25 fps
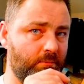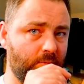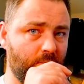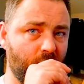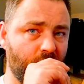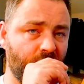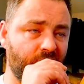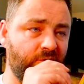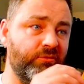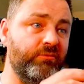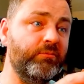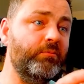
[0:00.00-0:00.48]

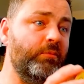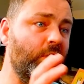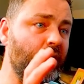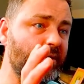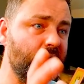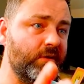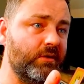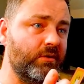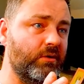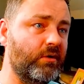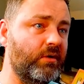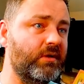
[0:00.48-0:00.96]
with
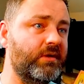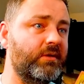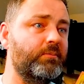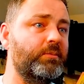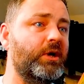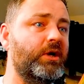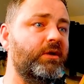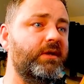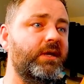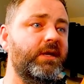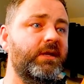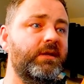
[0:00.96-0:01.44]
most cars,
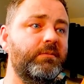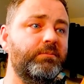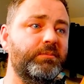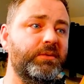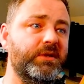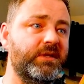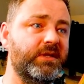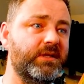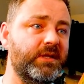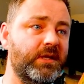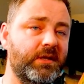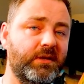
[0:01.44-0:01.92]
about
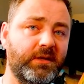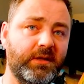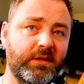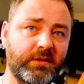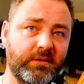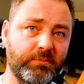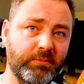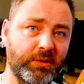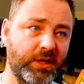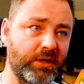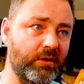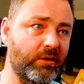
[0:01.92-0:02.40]
80%. That's
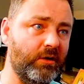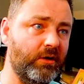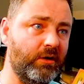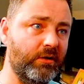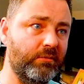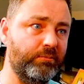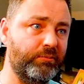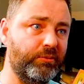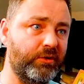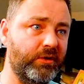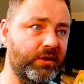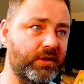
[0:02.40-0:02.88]
my
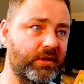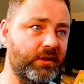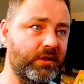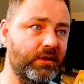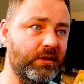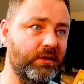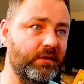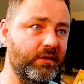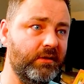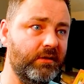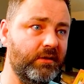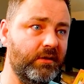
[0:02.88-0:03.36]
hard brake,
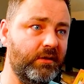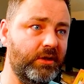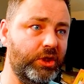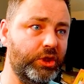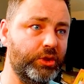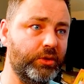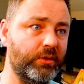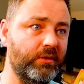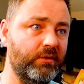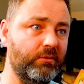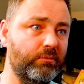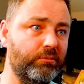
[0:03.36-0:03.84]
and then I
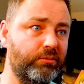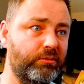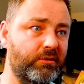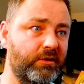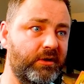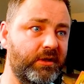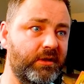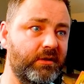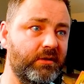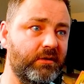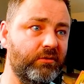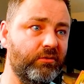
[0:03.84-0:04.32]
trail
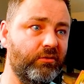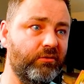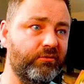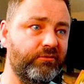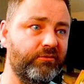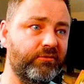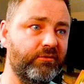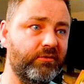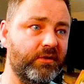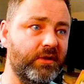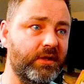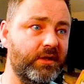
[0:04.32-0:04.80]
brake it
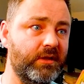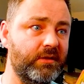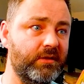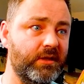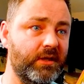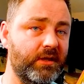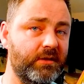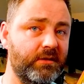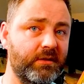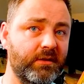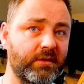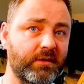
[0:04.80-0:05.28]
off like
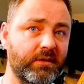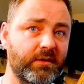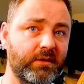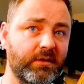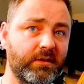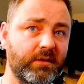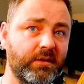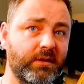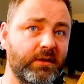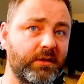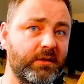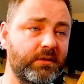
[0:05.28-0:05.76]
that.
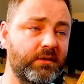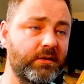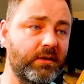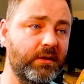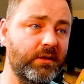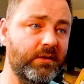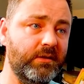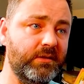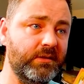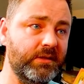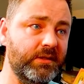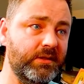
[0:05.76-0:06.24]
And
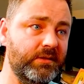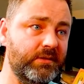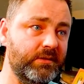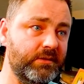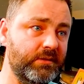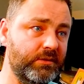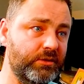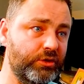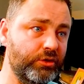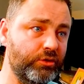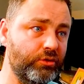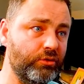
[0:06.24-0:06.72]
it's easy
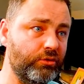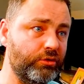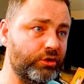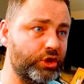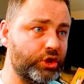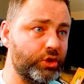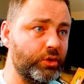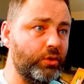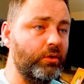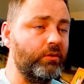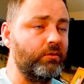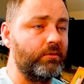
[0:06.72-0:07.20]
to
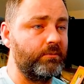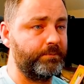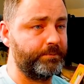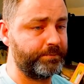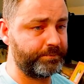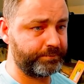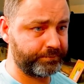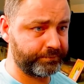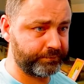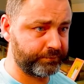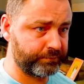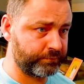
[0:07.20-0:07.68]
control.
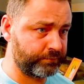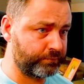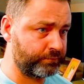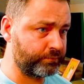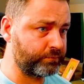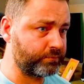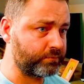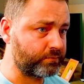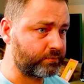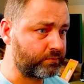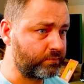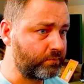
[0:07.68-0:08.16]

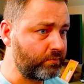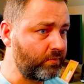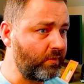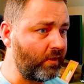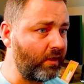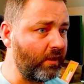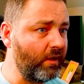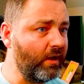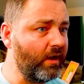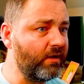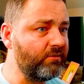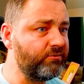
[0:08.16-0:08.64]

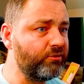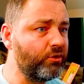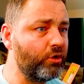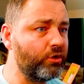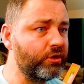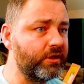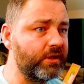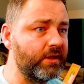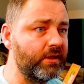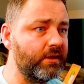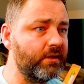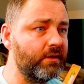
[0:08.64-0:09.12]
I've got
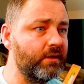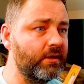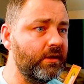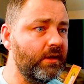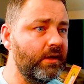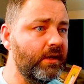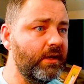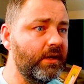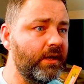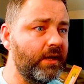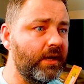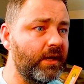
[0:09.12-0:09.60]
here
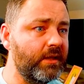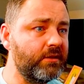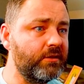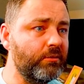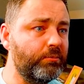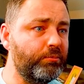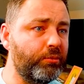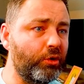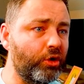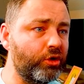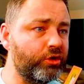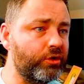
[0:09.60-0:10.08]
at the
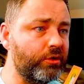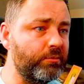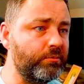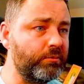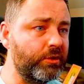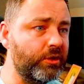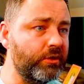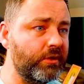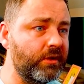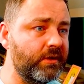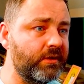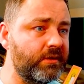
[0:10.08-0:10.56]
bottom,
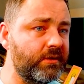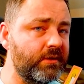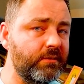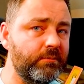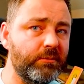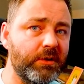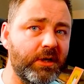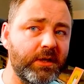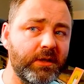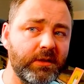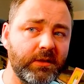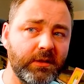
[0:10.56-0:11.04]
you can see
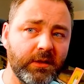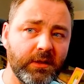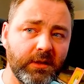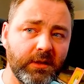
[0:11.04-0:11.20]
my